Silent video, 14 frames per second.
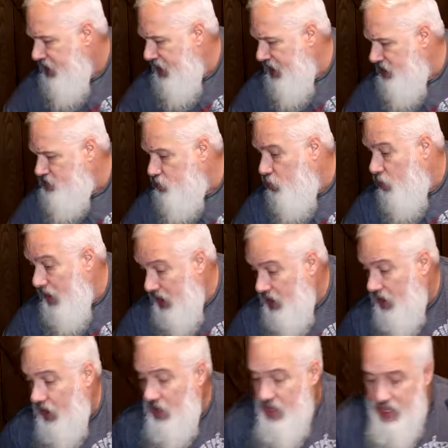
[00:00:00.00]
as
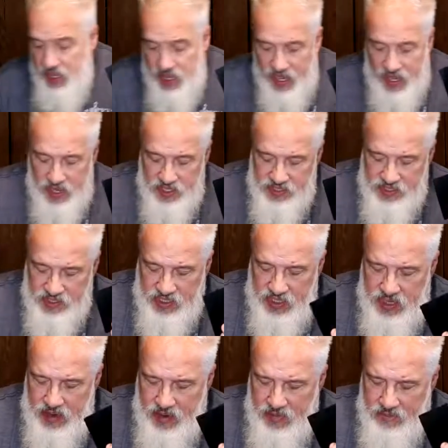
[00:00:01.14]
well as
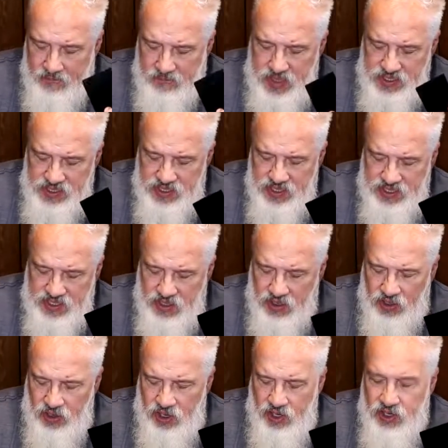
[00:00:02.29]
the business
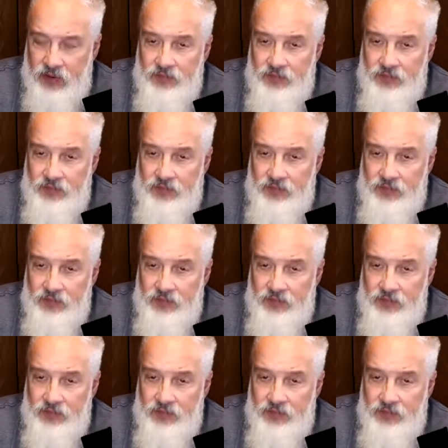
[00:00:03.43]
card